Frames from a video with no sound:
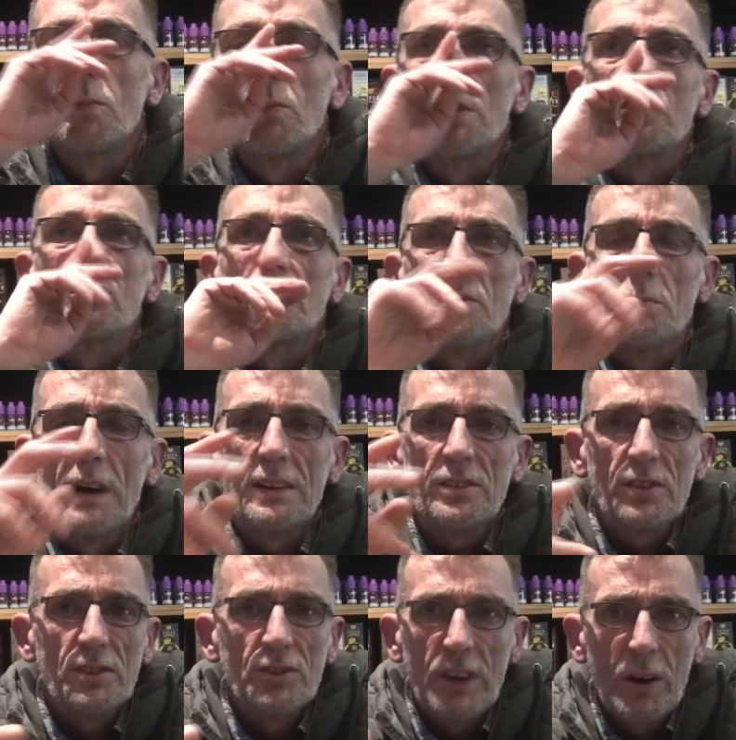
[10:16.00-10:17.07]
which is a
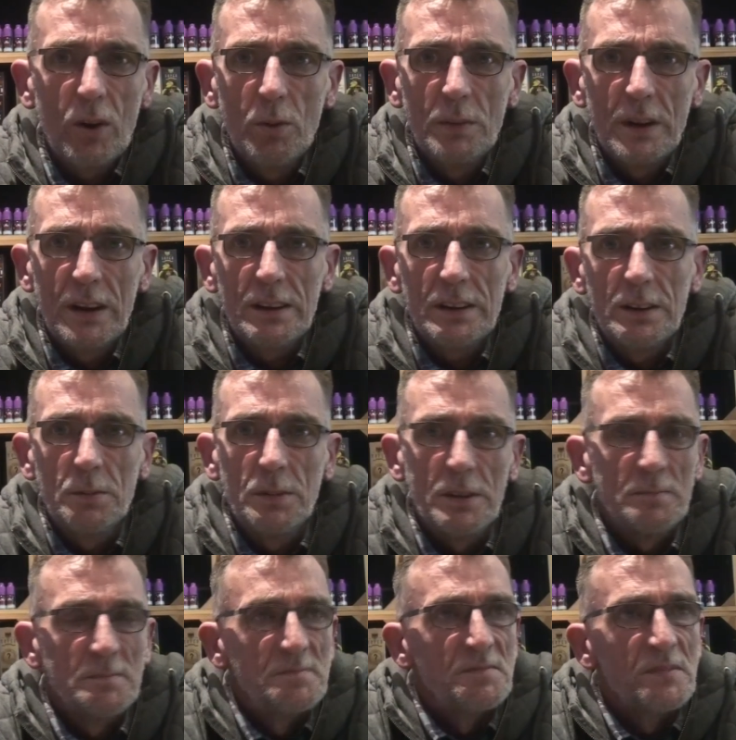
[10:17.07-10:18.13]
Master Settlement
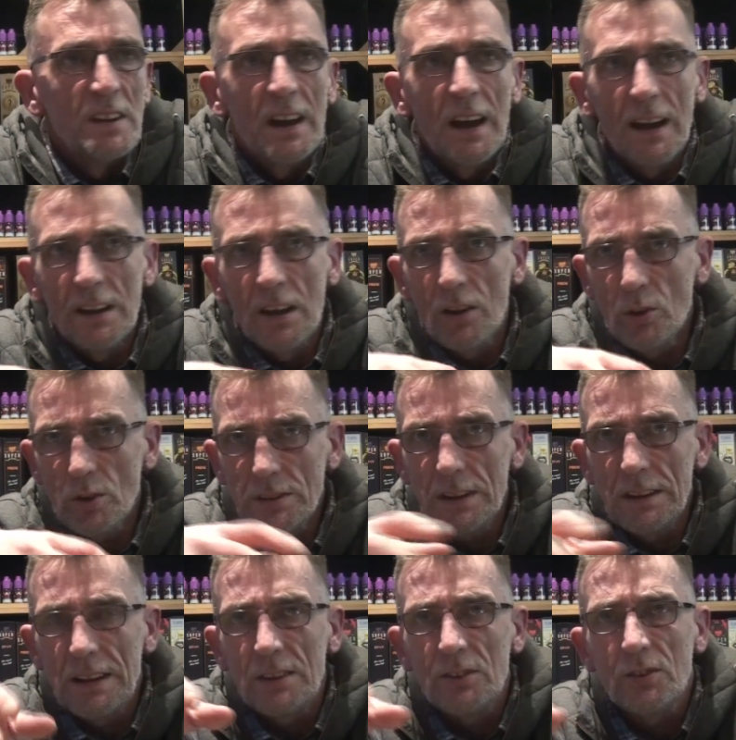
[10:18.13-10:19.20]
Agreement. And I looked
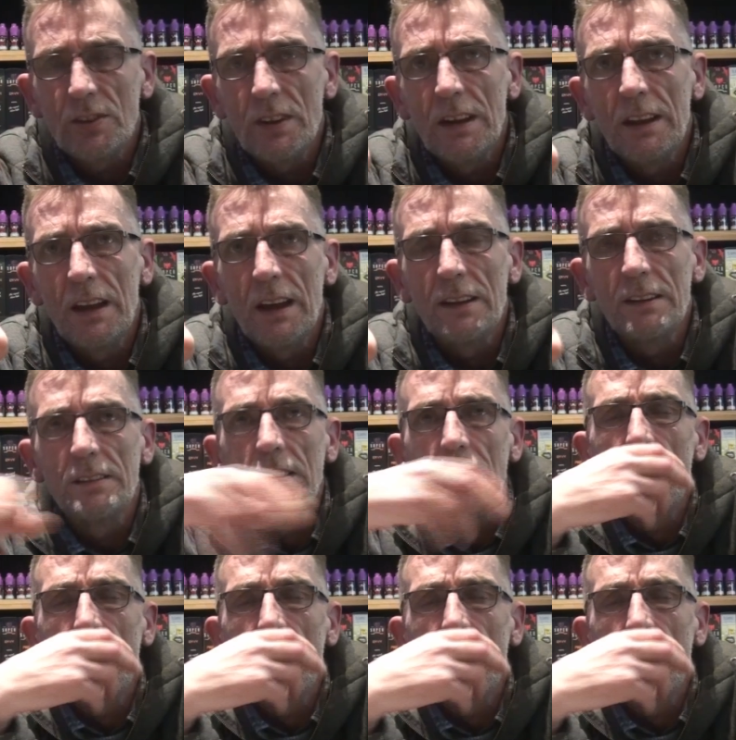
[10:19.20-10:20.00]
at this, and